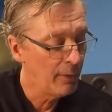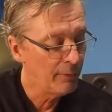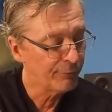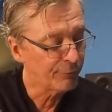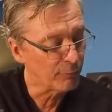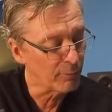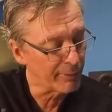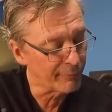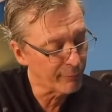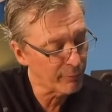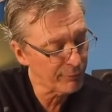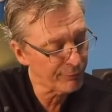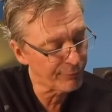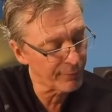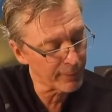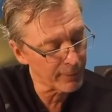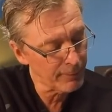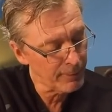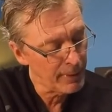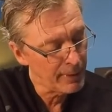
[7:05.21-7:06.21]
So my first
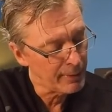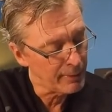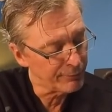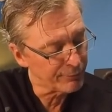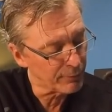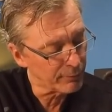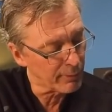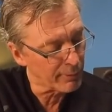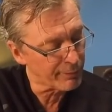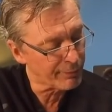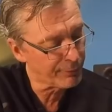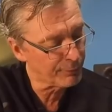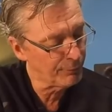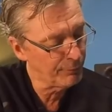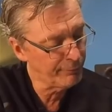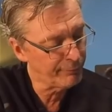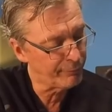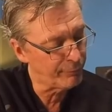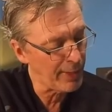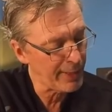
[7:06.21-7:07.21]
finger is on the
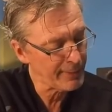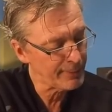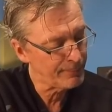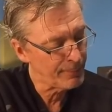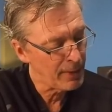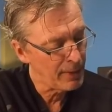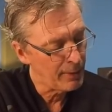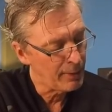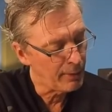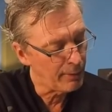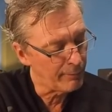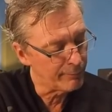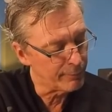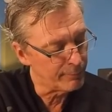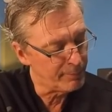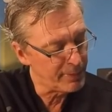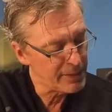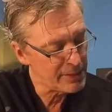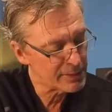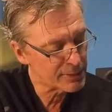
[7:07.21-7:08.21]
third fret of the
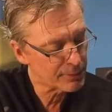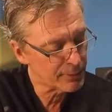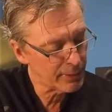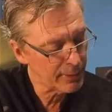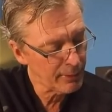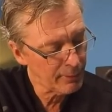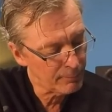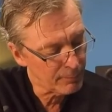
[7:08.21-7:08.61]
B string.